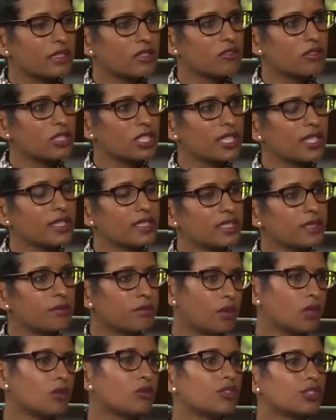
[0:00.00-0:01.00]
Christianity
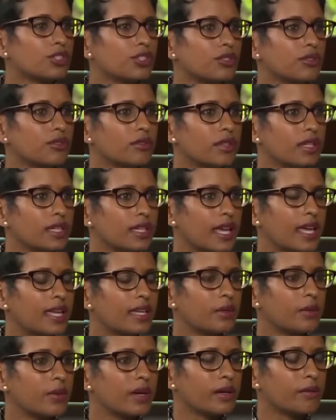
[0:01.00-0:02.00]
mould you in
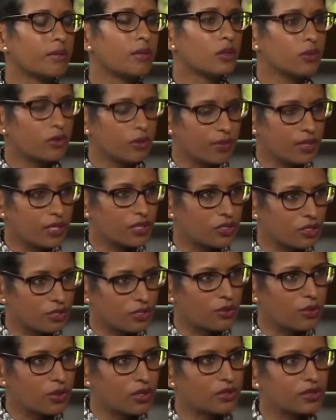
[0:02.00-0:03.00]
any way, mould the person
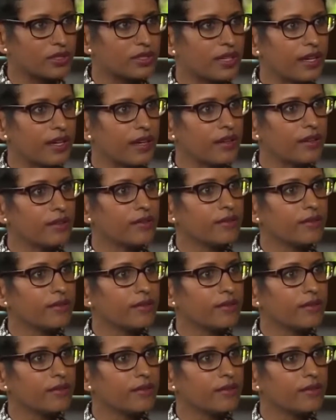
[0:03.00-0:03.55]
you are today?